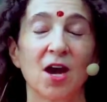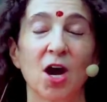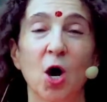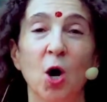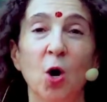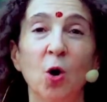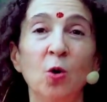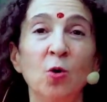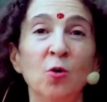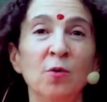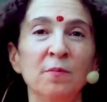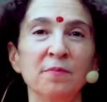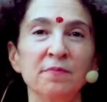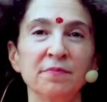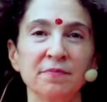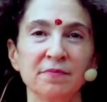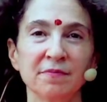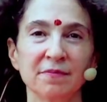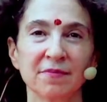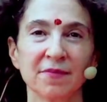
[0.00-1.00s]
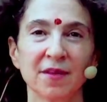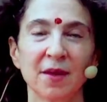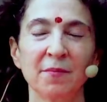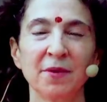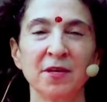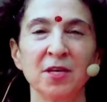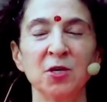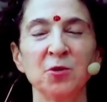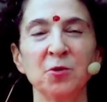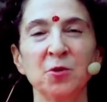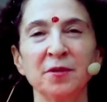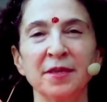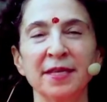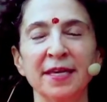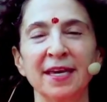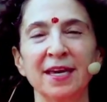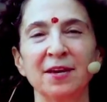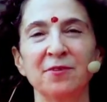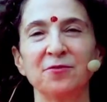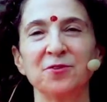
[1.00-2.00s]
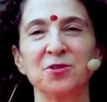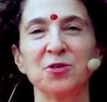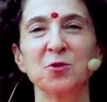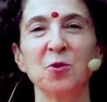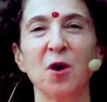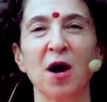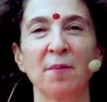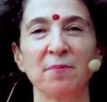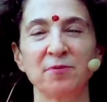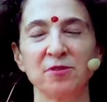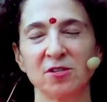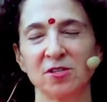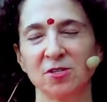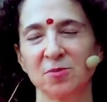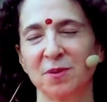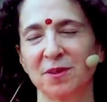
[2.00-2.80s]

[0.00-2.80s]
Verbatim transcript: Oh, I mean, you only gave two options,